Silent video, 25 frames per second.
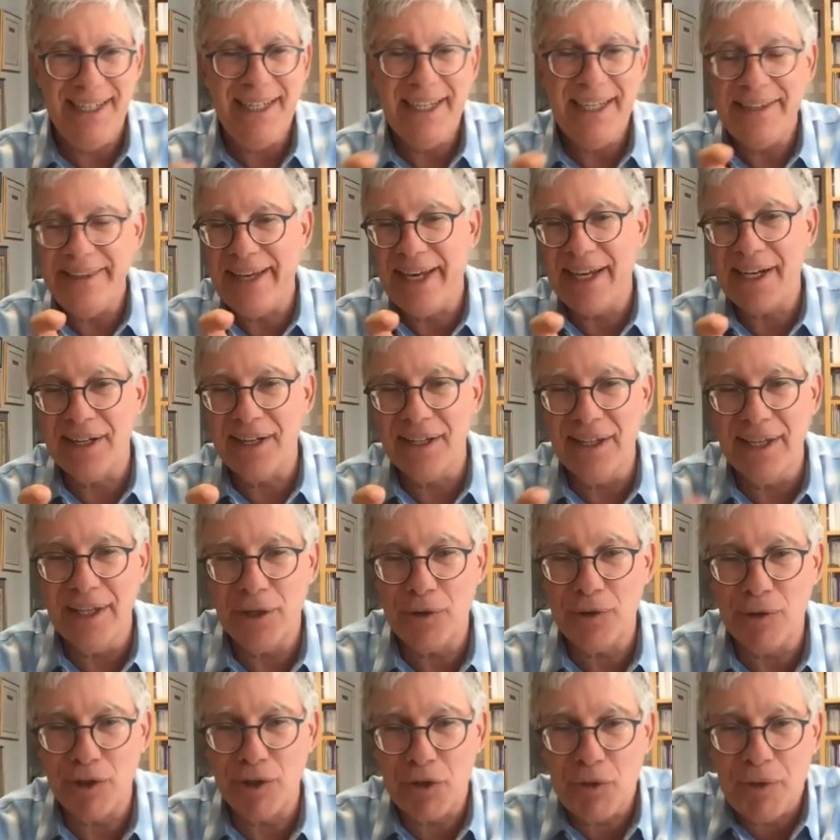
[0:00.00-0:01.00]
Not a
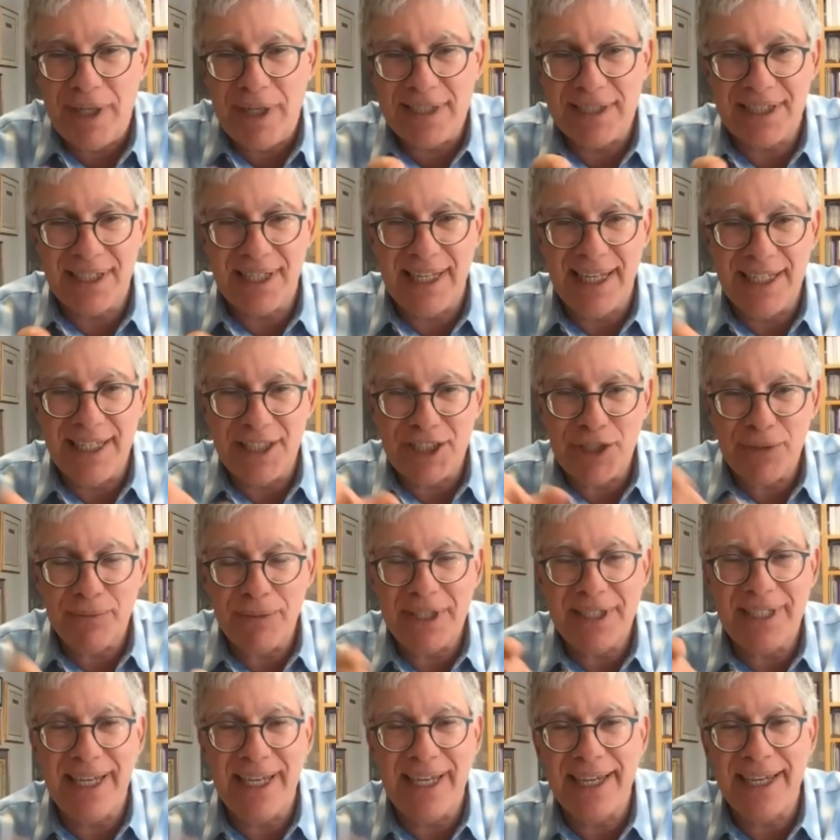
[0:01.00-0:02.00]
literal translation,
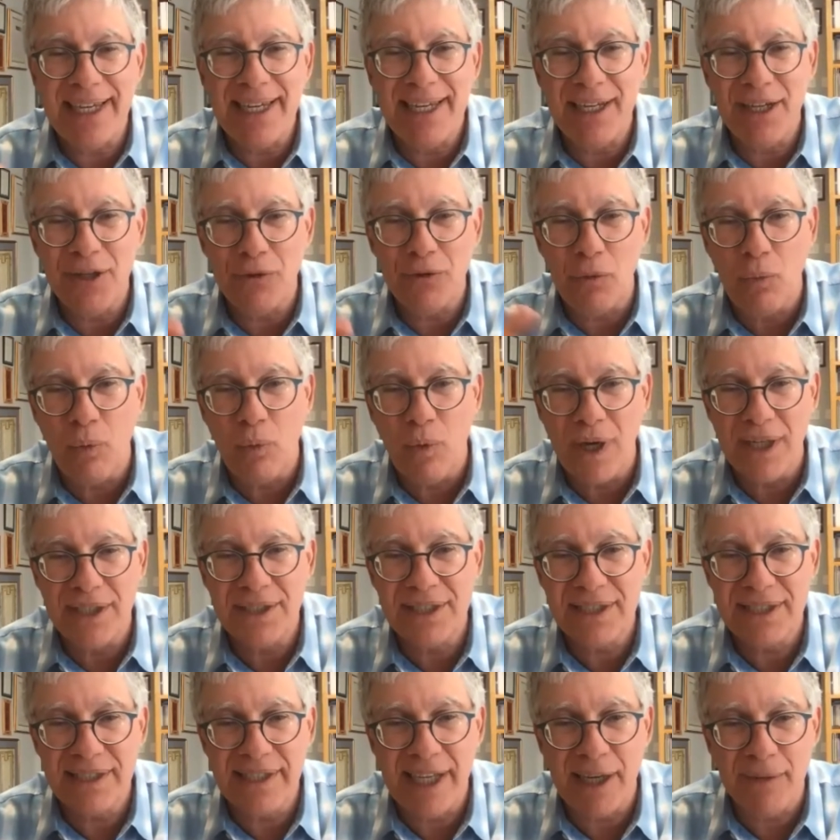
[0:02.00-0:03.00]
but taking it one
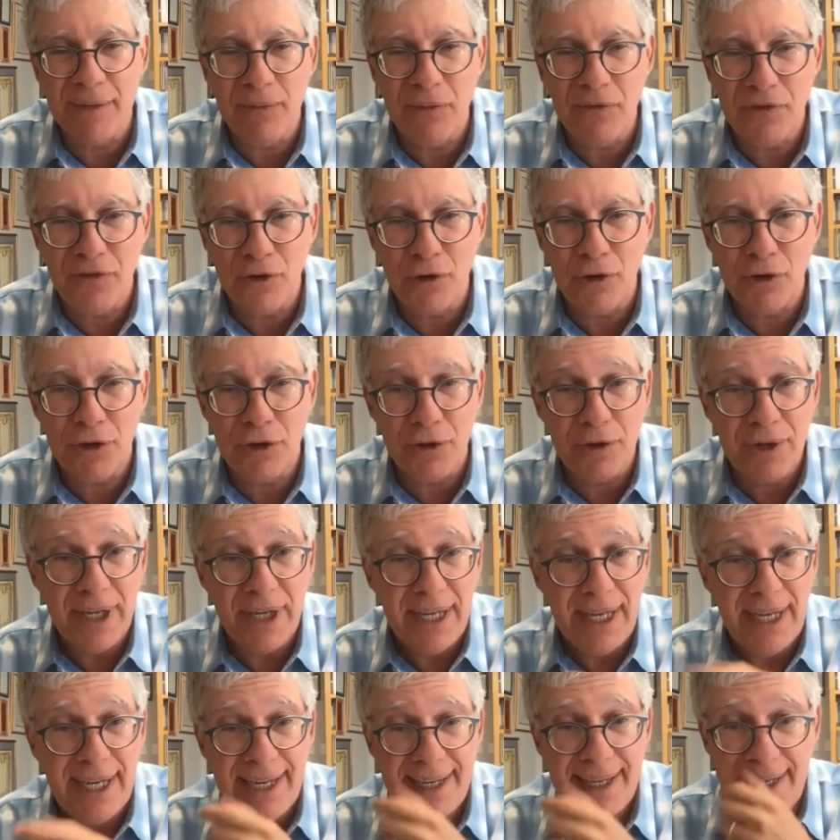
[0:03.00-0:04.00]
step further.
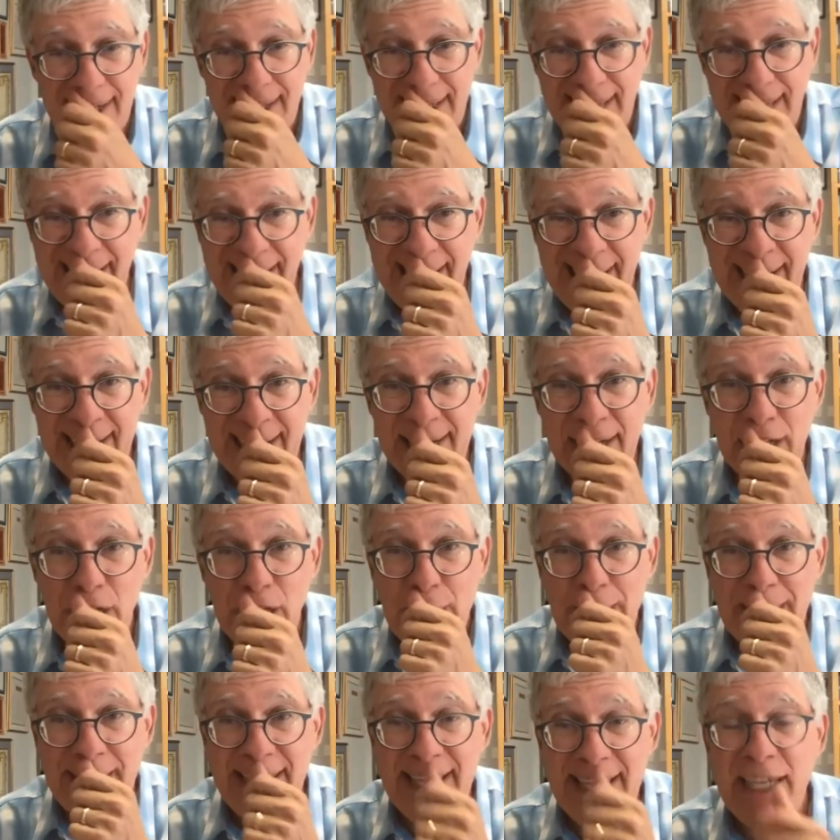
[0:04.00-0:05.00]
And I'll add,
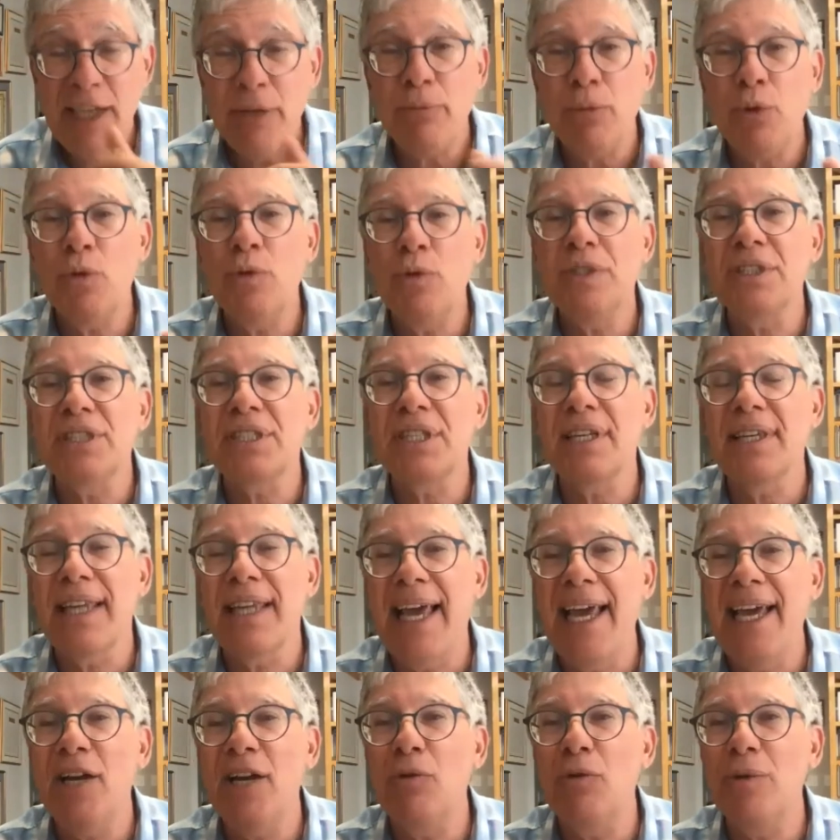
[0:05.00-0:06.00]
Hebrew is a
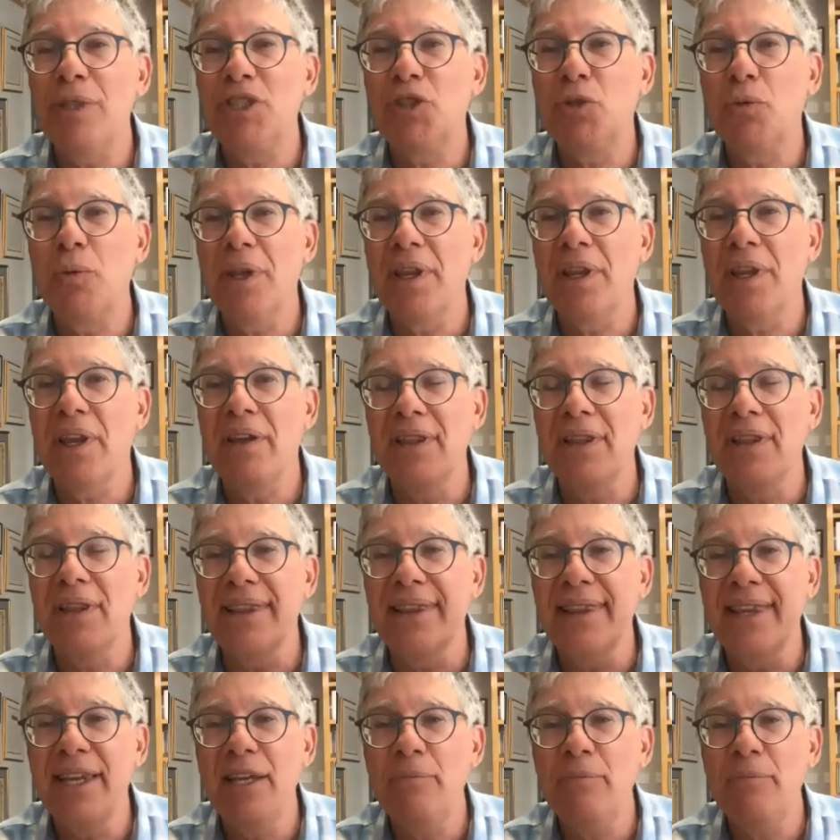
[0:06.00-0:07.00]
language with a
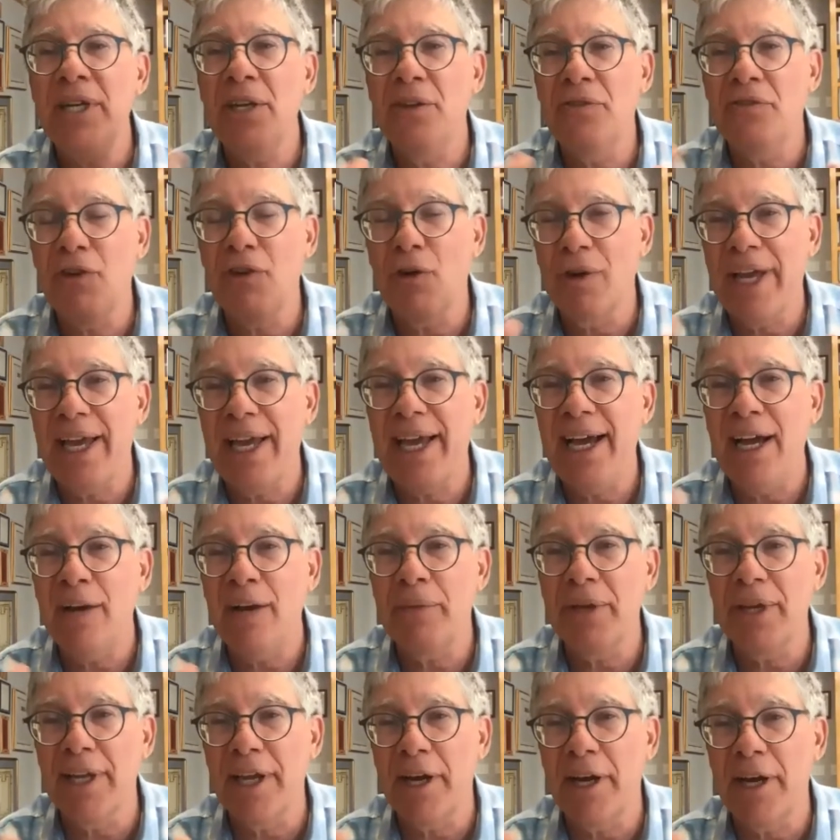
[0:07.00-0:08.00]
limited
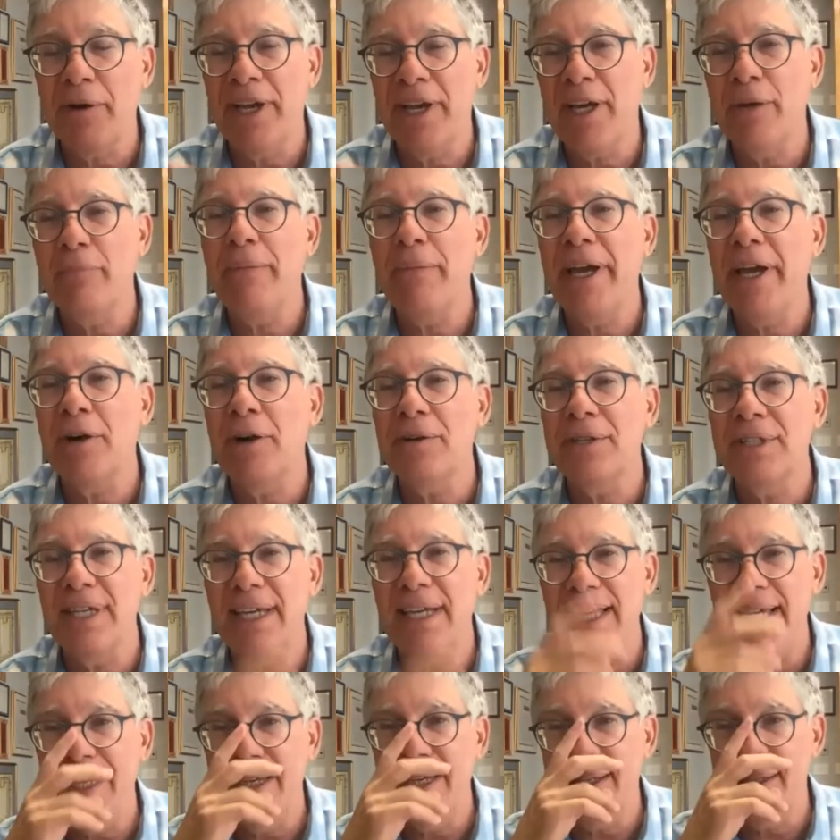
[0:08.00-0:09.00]
vocabulary compared
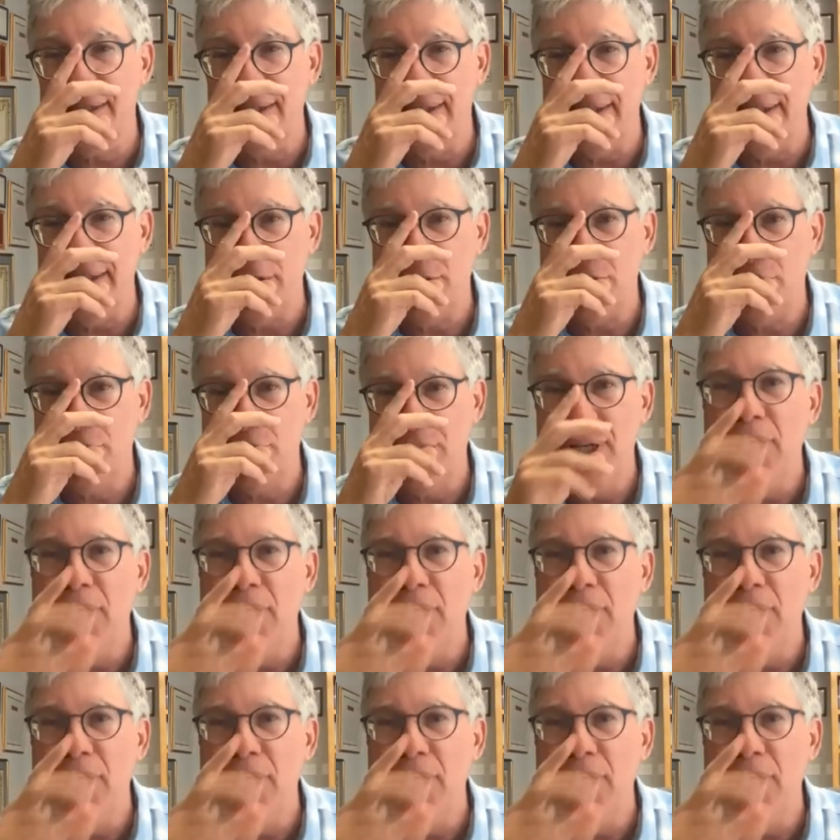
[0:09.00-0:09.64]
to English.